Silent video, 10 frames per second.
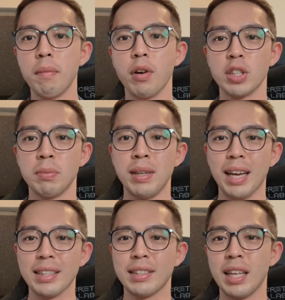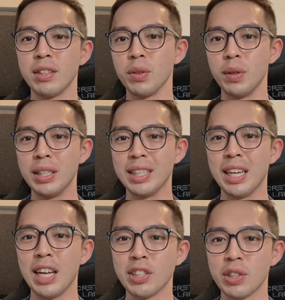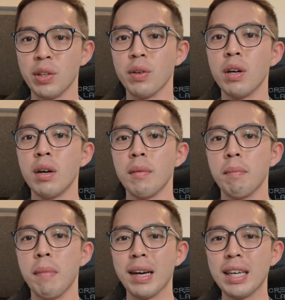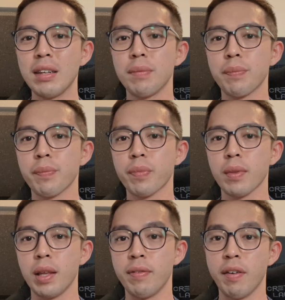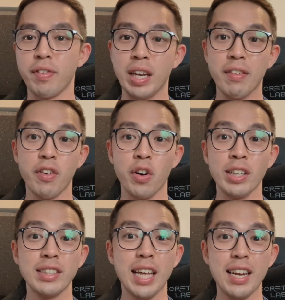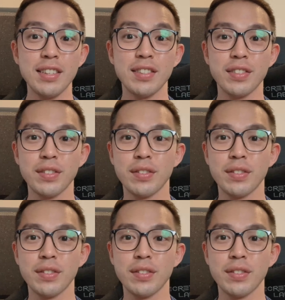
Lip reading: possibly extend to international market if I have enough audience, that is.